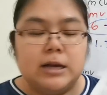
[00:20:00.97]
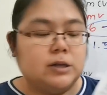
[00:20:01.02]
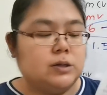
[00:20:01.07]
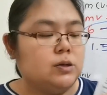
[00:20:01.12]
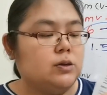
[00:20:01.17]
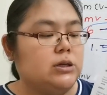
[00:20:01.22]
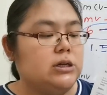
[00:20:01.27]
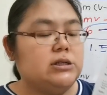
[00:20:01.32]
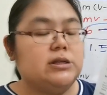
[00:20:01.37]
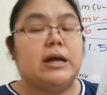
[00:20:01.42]

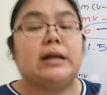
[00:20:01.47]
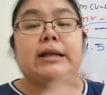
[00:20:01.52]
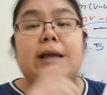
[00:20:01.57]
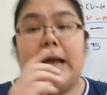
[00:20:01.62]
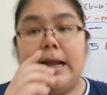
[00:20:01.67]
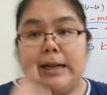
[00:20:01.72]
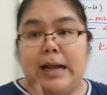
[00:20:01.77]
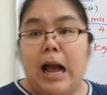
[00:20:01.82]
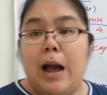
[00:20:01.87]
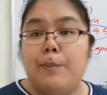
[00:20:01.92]
So this one
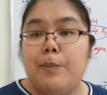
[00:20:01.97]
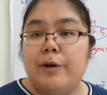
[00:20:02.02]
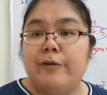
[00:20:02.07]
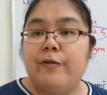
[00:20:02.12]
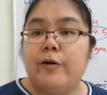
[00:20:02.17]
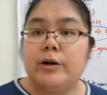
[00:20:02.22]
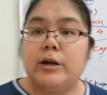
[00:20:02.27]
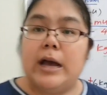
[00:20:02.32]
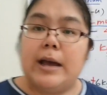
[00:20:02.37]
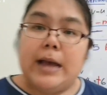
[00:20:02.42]
can come up
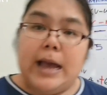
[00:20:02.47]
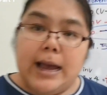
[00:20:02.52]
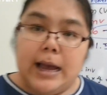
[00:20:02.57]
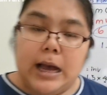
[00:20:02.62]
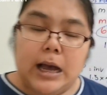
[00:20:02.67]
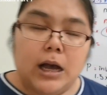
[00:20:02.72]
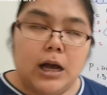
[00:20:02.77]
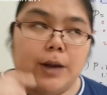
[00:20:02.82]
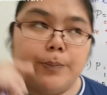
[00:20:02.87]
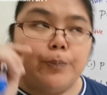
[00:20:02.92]
for the
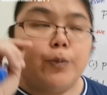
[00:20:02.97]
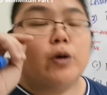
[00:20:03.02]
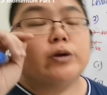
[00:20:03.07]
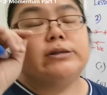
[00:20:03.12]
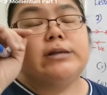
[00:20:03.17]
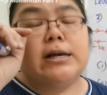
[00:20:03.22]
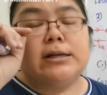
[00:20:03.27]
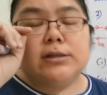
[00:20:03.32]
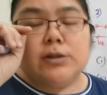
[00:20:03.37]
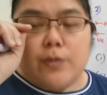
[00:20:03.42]

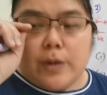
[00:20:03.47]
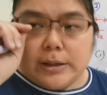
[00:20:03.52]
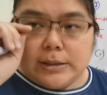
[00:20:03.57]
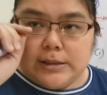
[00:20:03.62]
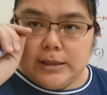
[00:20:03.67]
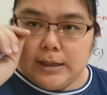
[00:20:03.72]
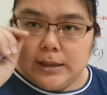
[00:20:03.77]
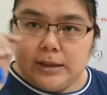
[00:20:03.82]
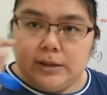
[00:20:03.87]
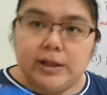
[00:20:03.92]
process
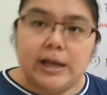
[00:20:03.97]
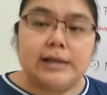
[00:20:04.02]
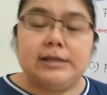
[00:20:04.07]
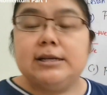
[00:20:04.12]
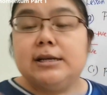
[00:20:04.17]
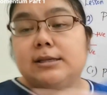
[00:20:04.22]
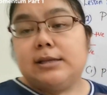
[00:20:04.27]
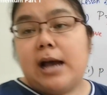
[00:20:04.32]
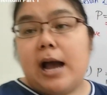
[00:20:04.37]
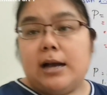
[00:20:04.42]
question. They
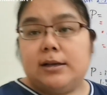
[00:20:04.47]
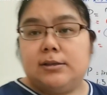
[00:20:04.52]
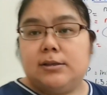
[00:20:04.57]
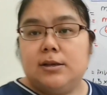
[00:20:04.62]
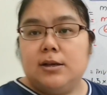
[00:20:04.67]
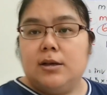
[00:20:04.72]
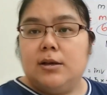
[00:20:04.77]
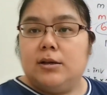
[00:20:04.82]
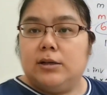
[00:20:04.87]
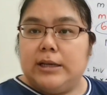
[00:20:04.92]
just ask,
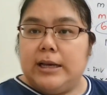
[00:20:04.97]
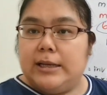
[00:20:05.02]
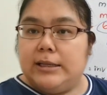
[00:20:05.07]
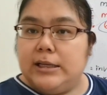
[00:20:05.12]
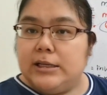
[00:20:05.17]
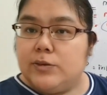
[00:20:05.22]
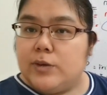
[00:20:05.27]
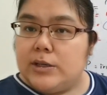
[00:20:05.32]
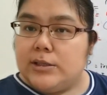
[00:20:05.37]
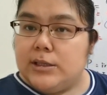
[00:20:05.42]
okay,
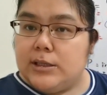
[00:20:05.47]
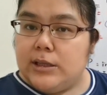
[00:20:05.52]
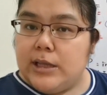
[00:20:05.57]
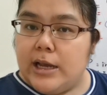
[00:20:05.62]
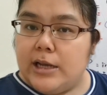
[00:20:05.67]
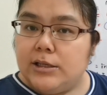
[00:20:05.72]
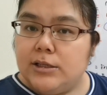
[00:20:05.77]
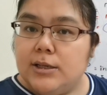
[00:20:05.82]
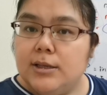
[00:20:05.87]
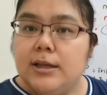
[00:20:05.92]
this one
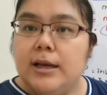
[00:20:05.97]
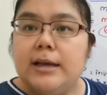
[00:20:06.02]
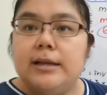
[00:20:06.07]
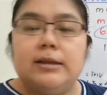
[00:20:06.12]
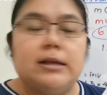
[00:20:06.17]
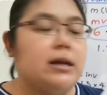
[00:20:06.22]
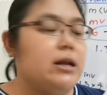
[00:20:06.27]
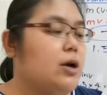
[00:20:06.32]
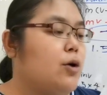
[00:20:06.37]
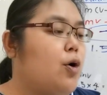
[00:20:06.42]
situation,
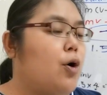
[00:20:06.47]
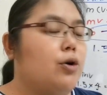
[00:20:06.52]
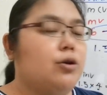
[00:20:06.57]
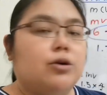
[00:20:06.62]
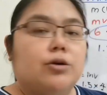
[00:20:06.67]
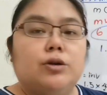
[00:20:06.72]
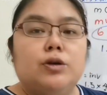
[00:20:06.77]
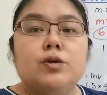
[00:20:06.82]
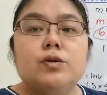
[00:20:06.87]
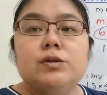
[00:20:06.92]
then they call
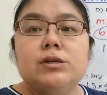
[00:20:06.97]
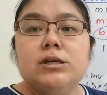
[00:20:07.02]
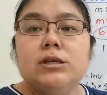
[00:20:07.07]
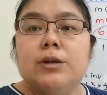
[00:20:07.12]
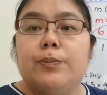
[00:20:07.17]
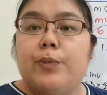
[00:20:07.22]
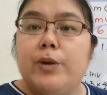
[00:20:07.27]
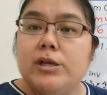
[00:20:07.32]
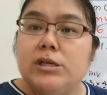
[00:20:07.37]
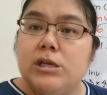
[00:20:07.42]
you using
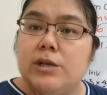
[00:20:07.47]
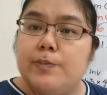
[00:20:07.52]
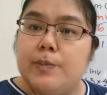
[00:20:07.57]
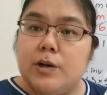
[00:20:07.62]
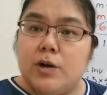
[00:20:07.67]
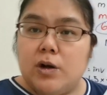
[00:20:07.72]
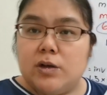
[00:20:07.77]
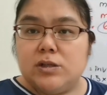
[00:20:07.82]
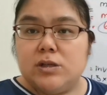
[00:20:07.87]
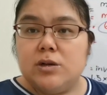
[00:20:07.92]
the
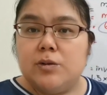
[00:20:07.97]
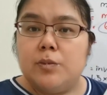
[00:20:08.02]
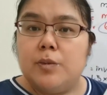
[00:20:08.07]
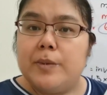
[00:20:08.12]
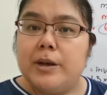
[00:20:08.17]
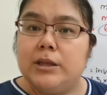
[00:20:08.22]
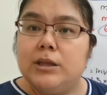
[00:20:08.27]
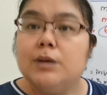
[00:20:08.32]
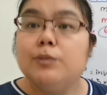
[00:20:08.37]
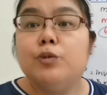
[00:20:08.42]
principal constant of
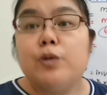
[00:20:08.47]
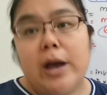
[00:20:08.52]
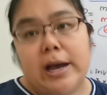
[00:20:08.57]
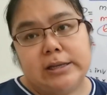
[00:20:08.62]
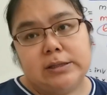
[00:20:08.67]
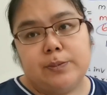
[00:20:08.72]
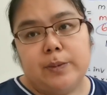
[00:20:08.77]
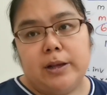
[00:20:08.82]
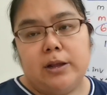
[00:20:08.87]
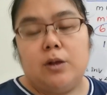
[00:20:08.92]
momentum to
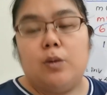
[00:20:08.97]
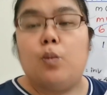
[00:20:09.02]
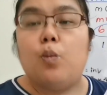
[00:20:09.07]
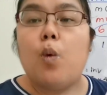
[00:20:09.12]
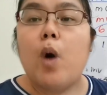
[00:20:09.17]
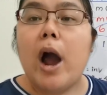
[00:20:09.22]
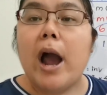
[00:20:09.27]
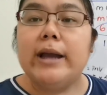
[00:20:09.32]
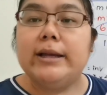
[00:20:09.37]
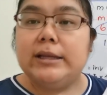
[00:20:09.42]
explain
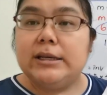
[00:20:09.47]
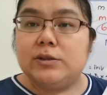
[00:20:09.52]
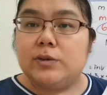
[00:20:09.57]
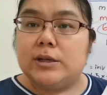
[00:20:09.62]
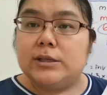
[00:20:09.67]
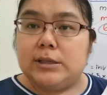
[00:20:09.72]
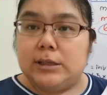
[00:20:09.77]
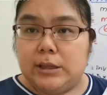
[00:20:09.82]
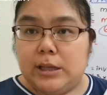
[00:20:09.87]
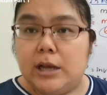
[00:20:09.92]
why this
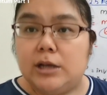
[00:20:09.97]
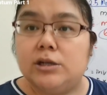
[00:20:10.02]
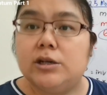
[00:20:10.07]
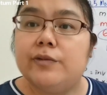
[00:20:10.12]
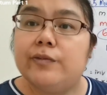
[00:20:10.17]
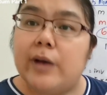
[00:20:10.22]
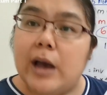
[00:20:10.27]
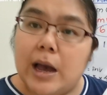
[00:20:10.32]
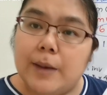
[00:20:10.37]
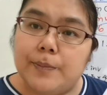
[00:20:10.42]
one
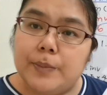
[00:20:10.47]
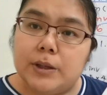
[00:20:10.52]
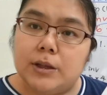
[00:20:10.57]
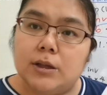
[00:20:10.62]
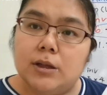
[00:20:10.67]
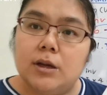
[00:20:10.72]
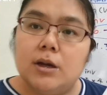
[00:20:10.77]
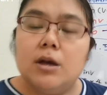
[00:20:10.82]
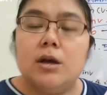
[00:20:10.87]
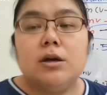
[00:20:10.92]
situation will happen.
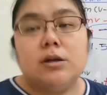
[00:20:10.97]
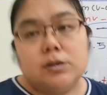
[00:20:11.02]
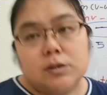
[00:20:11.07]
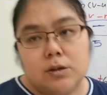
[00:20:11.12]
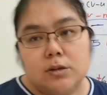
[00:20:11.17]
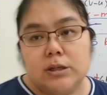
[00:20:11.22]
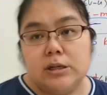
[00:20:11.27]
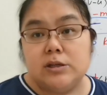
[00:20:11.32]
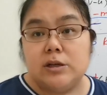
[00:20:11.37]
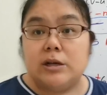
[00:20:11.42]

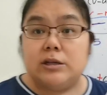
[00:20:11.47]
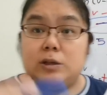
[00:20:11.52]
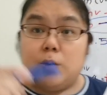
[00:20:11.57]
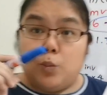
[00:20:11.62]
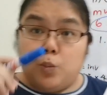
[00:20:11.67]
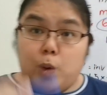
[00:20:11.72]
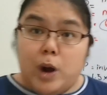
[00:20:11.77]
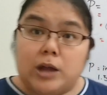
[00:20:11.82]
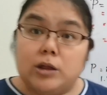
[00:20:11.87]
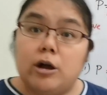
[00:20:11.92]
So this one is
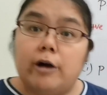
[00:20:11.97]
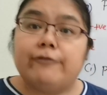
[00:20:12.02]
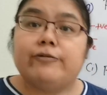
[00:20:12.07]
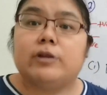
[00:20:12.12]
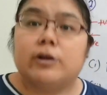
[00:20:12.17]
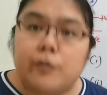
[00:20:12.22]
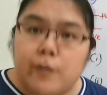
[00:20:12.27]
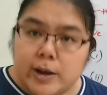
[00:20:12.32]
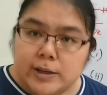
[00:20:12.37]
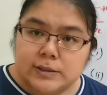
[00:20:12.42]
one of
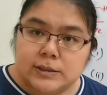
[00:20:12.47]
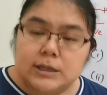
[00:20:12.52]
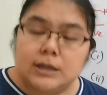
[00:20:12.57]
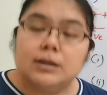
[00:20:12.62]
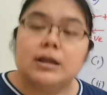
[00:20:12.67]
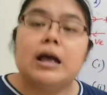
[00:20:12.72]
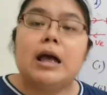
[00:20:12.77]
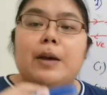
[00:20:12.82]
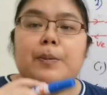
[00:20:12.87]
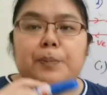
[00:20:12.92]
the
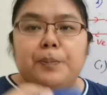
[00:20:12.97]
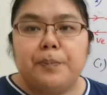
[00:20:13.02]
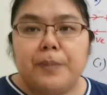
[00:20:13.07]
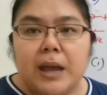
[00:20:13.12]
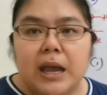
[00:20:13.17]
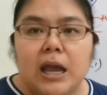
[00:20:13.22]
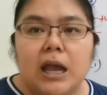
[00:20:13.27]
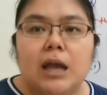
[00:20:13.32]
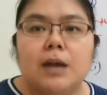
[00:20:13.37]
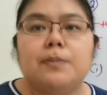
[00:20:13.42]
question.
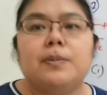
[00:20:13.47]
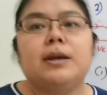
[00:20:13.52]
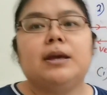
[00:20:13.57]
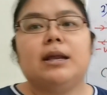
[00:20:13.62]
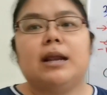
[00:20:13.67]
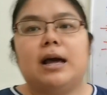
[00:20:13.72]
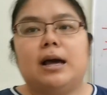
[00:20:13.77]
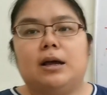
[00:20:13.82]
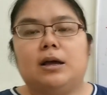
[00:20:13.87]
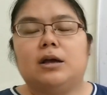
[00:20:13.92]
Maybe
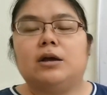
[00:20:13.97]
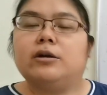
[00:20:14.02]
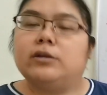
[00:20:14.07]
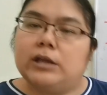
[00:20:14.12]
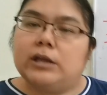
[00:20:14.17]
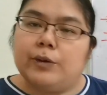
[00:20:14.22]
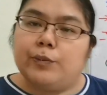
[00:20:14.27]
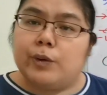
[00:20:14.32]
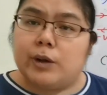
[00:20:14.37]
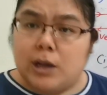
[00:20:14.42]
lah,
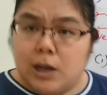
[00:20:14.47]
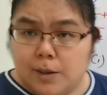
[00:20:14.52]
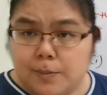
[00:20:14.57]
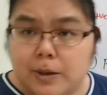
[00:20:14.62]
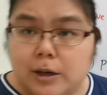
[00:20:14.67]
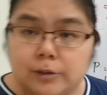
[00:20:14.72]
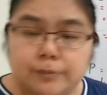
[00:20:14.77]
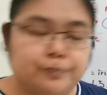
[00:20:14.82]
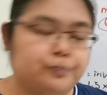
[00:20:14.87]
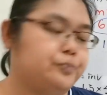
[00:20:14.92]
they will come
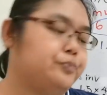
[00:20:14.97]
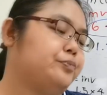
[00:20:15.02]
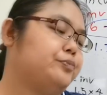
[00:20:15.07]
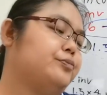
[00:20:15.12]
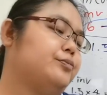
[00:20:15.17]
up.